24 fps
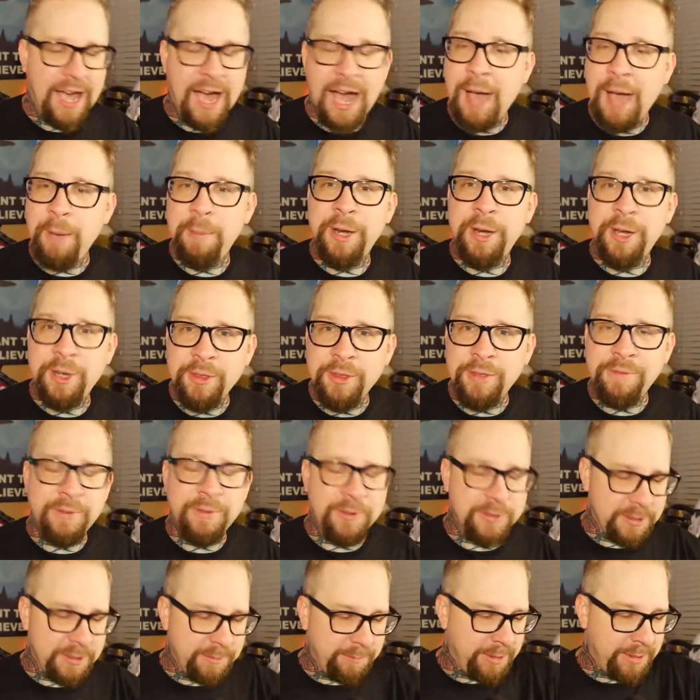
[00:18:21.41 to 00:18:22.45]
I'm going to do the
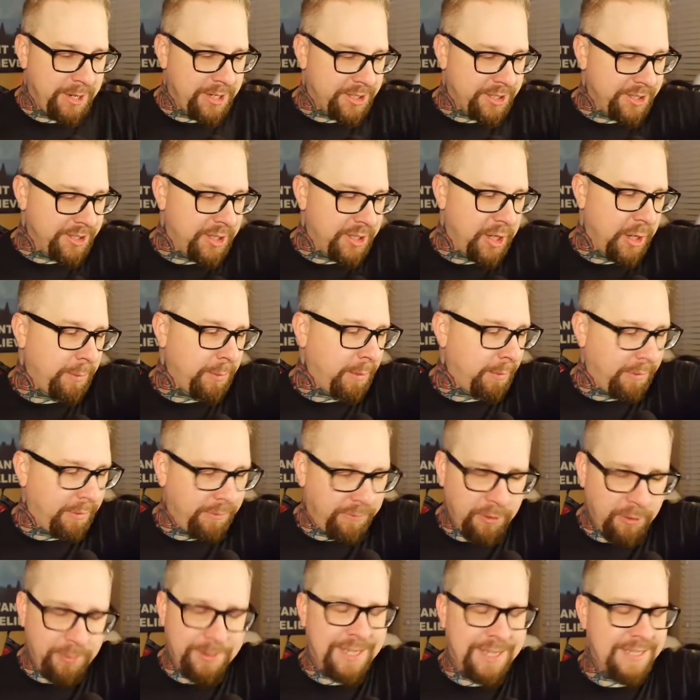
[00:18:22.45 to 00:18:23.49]
first impressions here. But
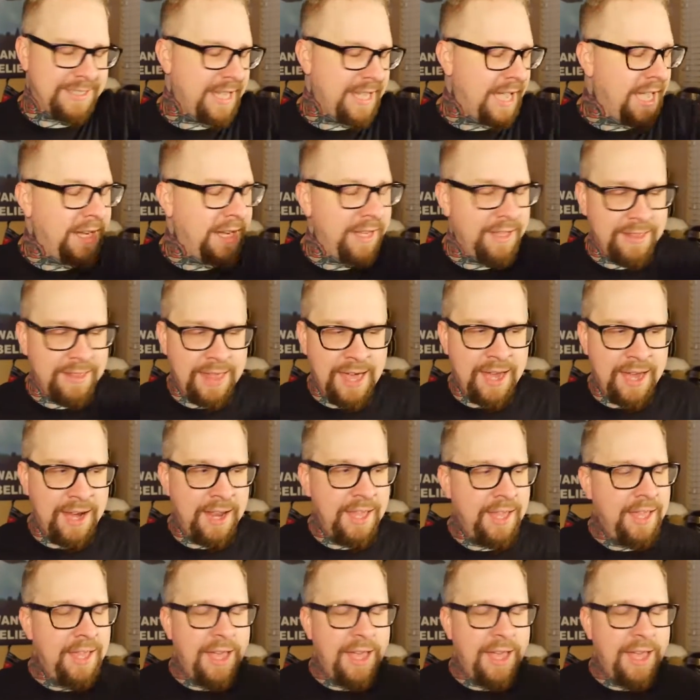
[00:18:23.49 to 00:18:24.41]
before we get to any of that,